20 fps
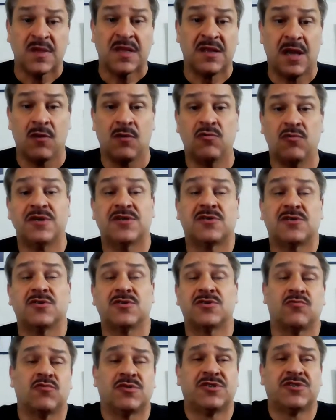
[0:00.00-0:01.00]
Now,
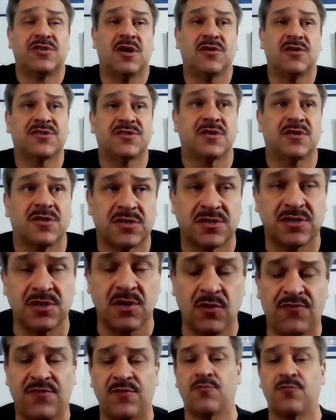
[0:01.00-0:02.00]
research results
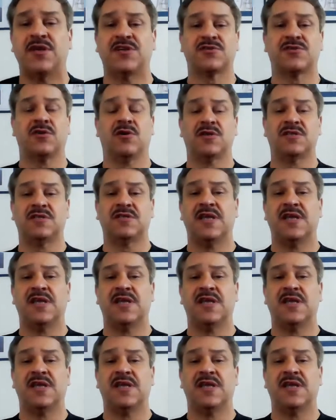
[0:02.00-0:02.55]
show from research